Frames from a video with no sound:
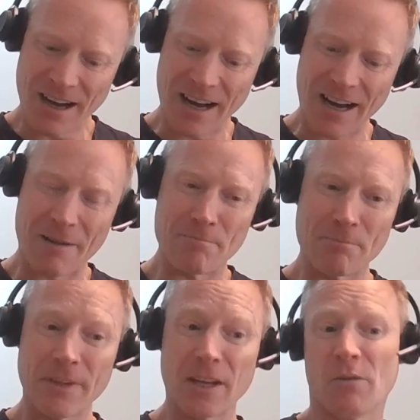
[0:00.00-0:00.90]

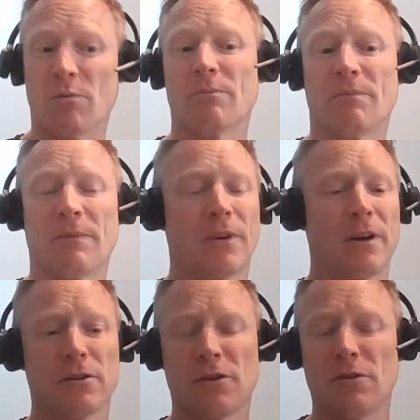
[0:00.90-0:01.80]
Um, you know, we've, we've,
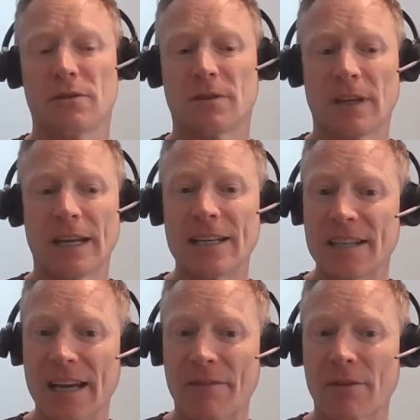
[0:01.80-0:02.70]
heard news of the
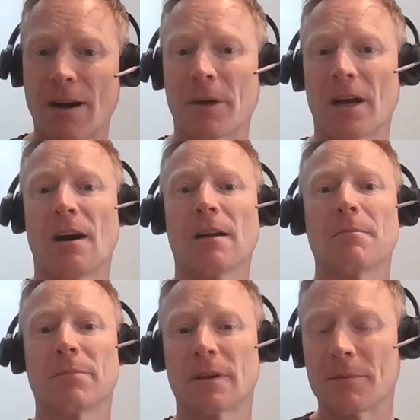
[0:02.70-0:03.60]
ETF coming
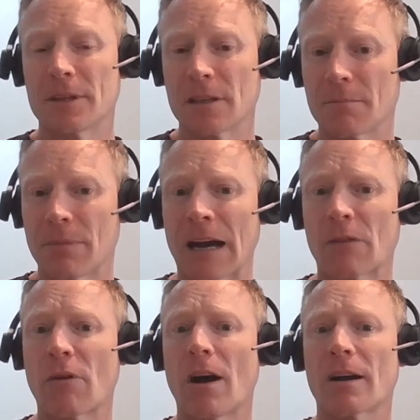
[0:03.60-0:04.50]
on, companies like
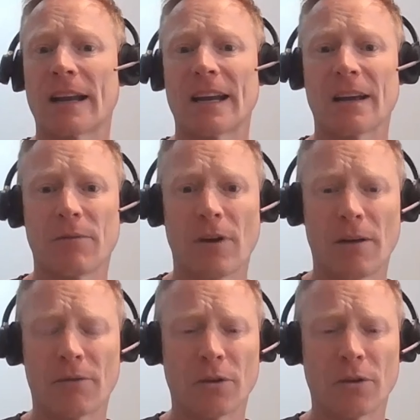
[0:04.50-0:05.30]
BlackRock getting involved.